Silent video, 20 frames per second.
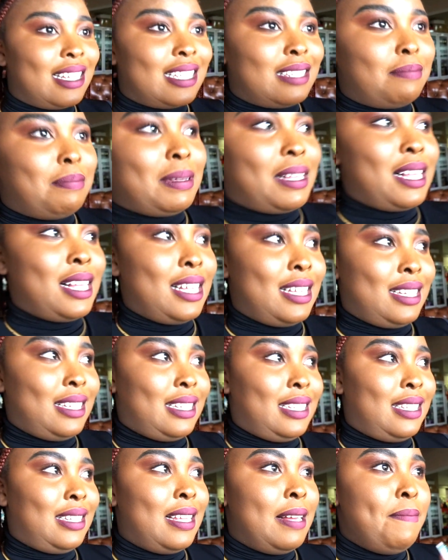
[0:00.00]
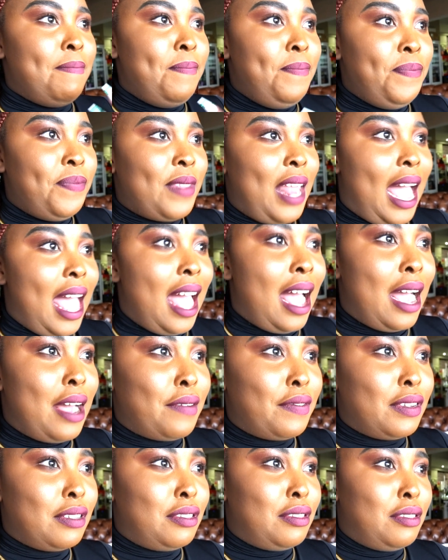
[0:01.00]
it's because I
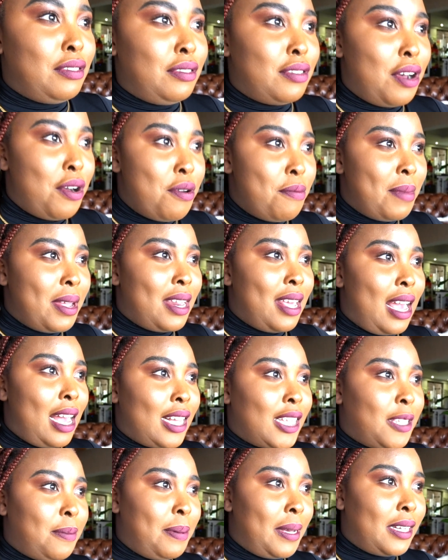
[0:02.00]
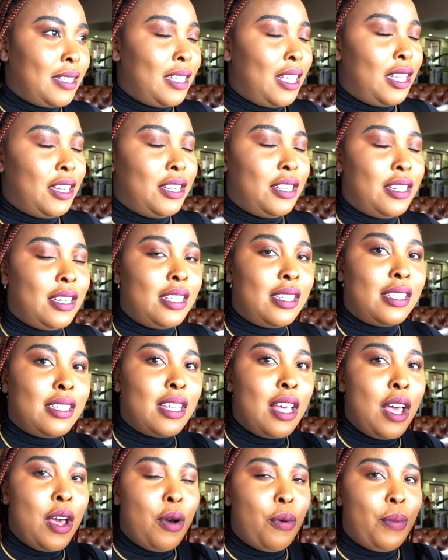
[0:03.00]
have so many
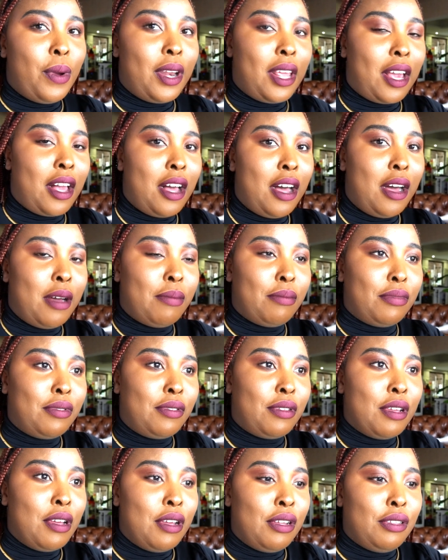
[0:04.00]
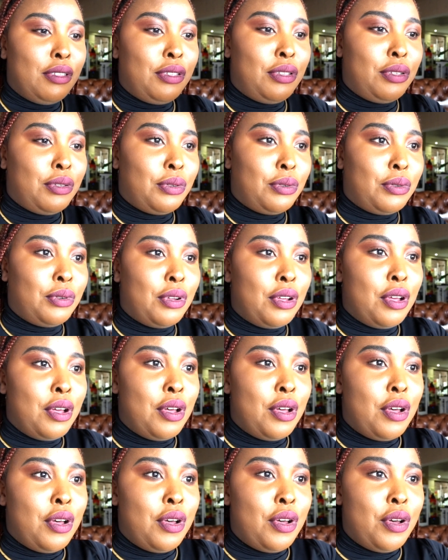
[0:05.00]
expectations when it comes to
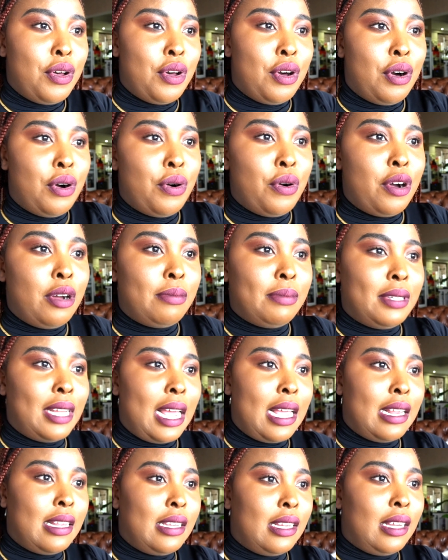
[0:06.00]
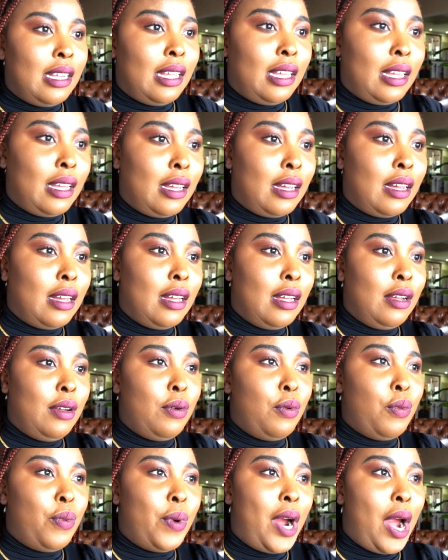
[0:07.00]
who I'm dating,
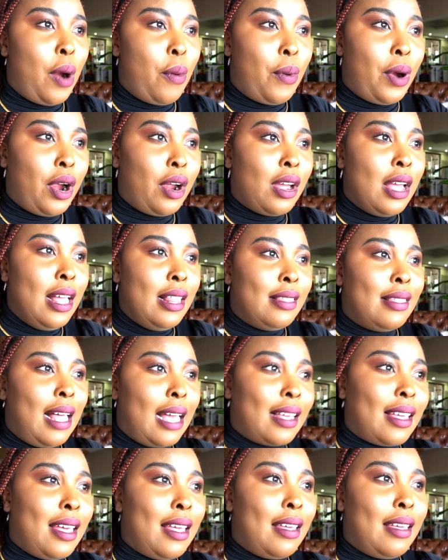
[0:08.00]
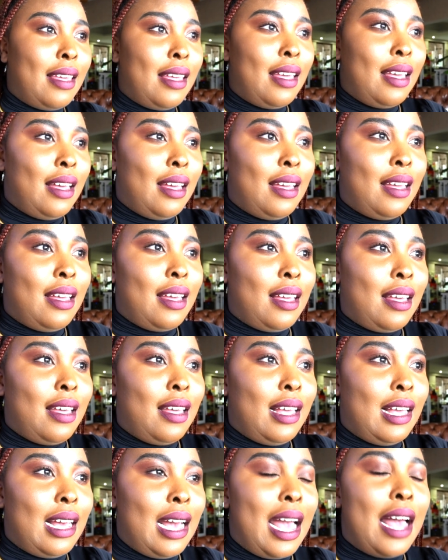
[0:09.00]
where we, like, it,
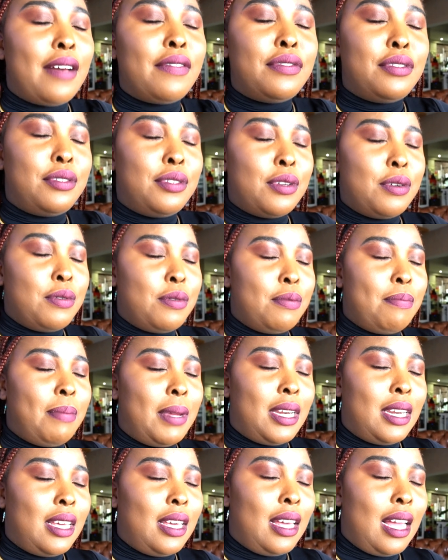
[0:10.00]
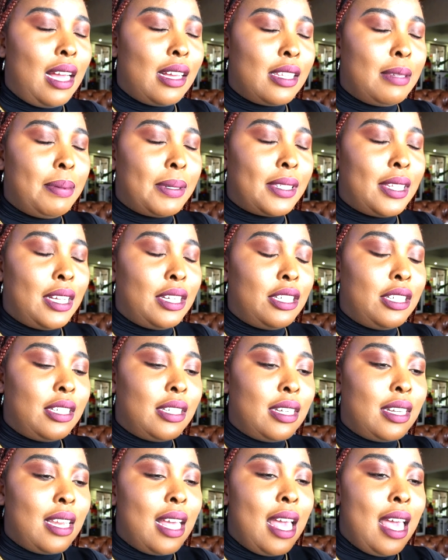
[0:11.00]
I have so many
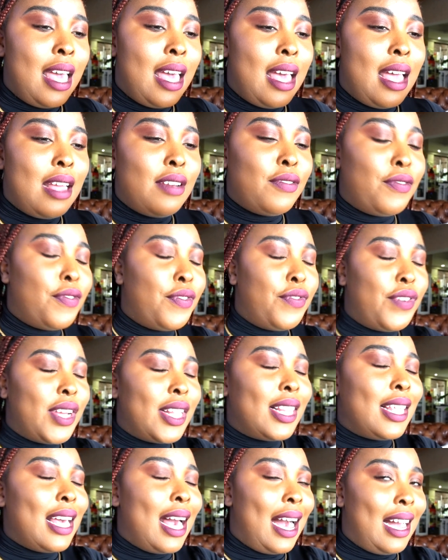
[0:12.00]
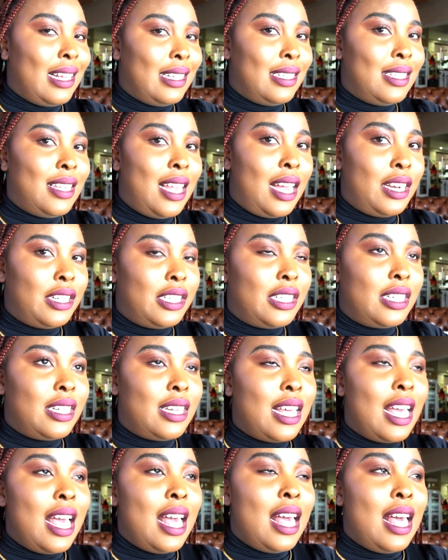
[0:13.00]
expectation and really high
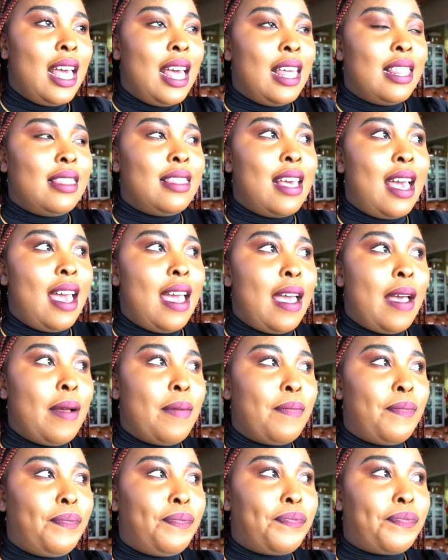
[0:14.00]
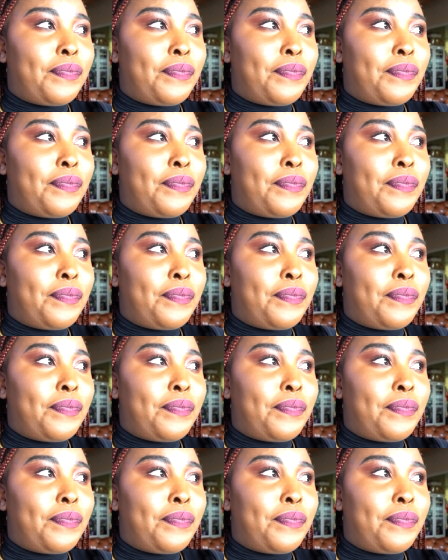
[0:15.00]
standard that